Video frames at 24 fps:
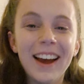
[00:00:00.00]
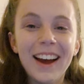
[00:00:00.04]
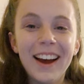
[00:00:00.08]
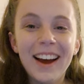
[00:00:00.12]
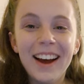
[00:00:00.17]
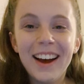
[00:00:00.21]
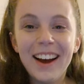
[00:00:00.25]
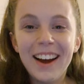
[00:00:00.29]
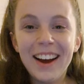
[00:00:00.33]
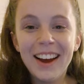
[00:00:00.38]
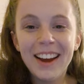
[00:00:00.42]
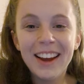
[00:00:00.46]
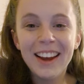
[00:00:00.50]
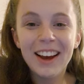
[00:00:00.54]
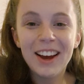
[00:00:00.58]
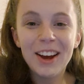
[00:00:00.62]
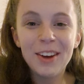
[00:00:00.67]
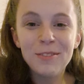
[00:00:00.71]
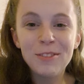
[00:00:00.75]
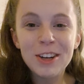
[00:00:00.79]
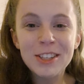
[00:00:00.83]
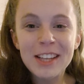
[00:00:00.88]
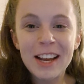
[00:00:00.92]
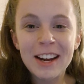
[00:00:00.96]
Hi,
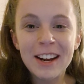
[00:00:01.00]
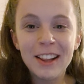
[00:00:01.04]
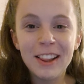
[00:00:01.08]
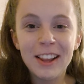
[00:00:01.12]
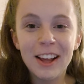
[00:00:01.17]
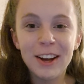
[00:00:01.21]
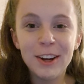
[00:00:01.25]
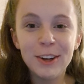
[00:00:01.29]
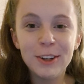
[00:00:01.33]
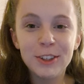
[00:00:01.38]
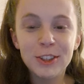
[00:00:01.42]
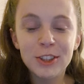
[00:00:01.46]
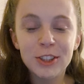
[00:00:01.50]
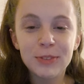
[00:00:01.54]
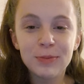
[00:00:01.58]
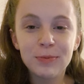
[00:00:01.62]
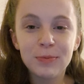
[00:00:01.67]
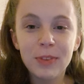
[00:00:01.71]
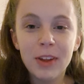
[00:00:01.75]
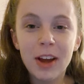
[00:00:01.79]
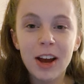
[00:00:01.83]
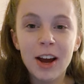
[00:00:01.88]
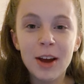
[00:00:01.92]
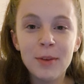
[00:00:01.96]
I'm Rosanna Loach.
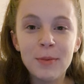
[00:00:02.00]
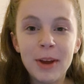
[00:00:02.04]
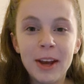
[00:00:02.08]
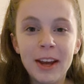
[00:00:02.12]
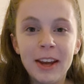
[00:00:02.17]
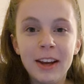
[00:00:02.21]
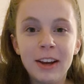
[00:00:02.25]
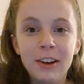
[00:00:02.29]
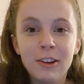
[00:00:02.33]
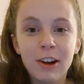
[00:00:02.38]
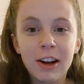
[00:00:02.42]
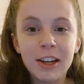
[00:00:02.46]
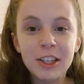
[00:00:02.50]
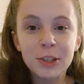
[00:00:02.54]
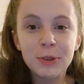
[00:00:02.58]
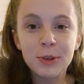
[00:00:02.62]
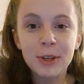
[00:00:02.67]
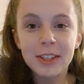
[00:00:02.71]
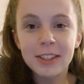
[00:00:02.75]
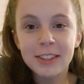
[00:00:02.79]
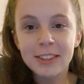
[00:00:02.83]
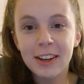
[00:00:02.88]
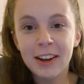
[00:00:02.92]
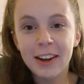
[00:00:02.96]
I'm a
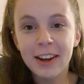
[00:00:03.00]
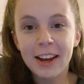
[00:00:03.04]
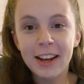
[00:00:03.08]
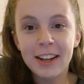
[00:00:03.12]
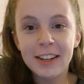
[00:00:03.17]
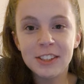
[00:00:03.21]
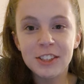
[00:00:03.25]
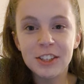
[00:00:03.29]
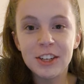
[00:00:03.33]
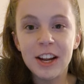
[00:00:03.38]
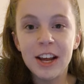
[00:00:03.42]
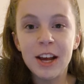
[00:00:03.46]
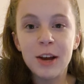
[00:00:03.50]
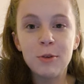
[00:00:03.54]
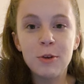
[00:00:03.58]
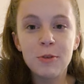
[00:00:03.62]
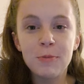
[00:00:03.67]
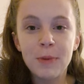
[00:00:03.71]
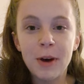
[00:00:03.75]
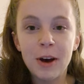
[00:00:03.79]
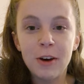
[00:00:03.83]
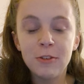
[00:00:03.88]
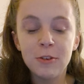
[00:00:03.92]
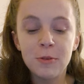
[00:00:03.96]
graduate site engineer with
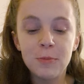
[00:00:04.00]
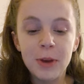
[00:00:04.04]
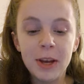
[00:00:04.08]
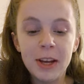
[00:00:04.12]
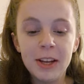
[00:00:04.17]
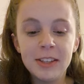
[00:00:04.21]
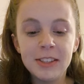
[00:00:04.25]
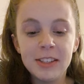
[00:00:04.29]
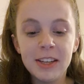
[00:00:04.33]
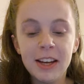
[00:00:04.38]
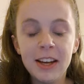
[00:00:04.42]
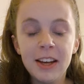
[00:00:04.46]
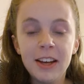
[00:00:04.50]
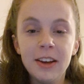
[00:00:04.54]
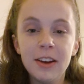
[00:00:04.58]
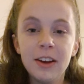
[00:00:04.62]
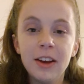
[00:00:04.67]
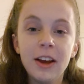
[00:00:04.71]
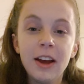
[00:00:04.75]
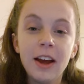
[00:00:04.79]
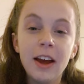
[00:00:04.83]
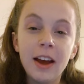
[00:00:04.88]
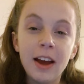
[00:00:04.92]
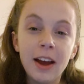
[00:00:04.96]
Belfour Beatty,
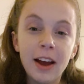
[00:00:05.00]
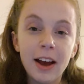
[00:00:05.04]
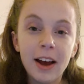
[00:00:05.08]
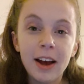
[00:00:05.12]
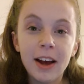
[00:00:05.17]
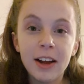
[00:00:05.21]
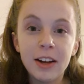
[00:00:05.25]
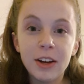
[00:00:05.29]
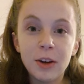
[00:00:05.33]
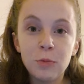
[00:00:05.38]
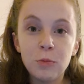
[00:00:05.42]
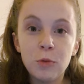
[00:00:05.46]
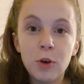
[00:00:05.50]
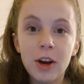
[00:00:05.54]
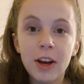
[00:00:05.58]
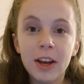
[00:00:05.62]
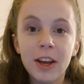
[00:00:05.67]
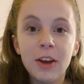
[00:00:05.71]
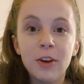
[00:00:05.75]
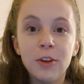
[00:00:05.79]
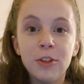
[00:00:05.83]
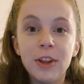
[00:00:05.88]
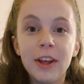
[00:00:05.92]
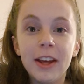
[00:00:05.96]
and I'm
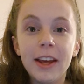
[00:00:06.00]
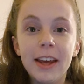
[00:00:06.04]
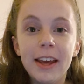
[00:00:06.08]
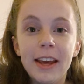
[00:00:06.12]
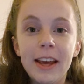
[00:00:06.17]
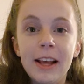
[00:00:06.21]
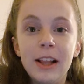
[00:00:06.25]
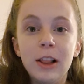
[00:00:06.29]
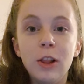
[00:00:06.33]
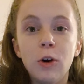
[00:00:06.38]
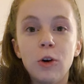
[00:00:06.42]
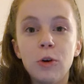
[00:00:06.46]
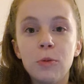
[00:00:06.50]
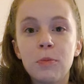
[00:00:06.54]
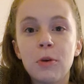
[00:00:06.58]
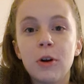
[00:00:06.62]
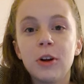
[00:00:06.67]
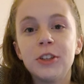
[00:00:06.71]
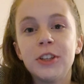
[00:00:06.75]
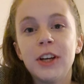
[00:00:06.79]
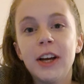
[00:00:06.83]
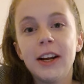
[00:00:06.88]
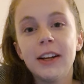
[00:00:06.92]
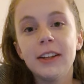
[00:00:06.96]
working on the E-Law
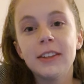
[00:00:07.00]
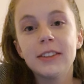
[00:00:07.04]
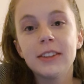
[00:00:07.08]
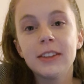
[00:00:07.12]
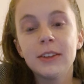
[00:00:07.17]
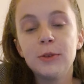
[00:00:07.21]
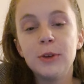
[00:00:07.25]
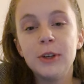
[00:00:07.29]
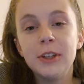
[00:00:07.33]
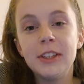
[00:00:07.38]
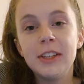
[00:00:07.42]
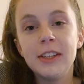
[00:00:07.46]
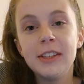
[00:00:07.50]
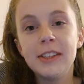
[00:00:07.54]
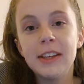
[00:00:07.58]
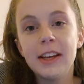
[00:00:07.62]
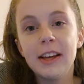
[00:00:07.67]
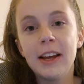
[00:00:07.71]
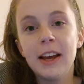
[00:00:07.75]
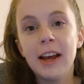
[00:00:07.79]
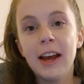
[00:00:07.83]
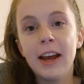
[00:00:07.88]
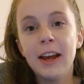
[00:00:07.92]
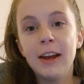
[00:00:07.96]
project, which is
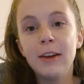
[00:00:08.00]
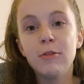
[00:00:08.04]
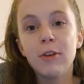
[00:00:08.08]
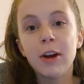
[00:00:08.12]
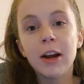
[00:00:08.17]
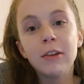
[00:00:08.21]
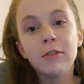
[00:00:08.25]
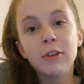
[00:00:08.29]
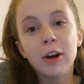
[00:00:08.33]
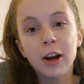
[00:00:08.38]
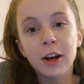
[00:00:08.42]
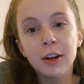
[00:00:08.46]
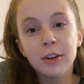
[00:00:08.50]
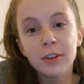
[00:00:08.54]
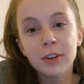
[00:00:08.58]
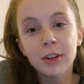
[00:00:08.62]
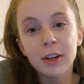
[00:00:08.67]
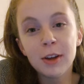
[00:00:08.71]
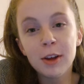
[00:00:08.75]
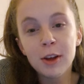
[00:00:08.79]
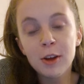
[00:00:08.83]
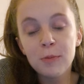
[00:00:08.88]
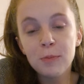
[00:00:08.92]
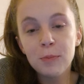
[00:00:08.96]
a ring road
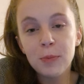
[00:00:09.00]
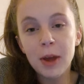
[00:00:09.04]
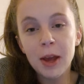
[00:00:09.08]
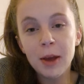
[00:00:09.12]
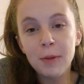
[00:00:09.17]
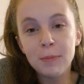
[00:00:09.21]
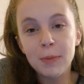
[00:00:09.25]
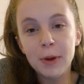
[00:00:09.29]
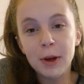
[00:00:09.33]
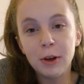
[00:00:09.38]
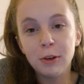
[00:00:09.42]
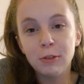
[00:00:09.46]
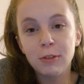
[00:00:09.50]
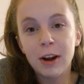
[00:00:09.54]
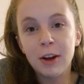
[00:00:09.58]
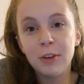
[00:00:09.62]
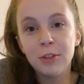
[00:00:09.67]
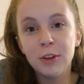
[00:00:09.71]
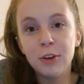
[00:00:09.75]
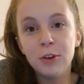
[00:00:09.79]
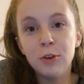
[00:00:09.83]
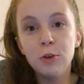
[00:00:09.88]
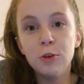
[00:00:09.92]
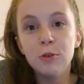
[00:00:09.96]
being built around
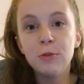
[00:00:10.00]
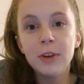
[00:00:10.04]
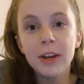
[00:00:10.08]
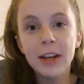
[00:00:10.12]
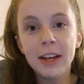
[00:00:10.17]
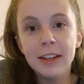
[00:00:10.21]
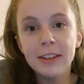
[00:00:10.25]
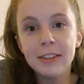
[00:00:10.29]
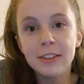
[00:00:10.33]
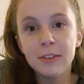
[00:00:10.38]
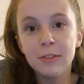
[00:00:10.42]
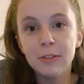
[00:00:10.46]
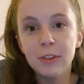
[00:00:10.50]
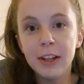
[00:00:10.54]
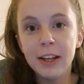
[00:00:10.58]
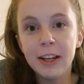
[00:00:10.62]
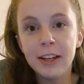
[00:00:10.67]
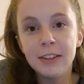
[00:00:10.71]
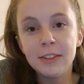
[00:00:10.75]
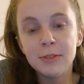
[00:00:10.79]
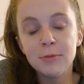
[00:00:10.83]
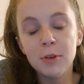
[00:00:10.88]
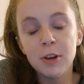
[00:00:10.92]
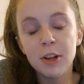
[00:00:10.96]
the north east of
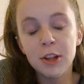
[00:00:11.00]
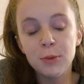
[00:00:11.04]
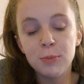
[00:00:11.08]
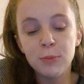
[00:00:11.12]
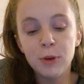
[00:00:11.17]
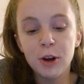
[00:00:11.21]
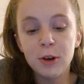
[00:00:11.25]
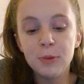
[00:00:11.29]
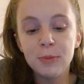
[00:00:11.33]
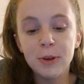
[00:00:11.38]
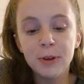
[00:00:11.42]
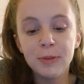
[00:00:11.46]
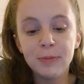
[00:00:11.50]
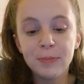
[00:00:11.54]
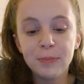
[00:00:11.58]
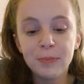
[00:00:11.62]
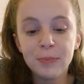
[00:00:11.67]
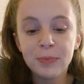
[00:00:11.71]
Leeds at the moment.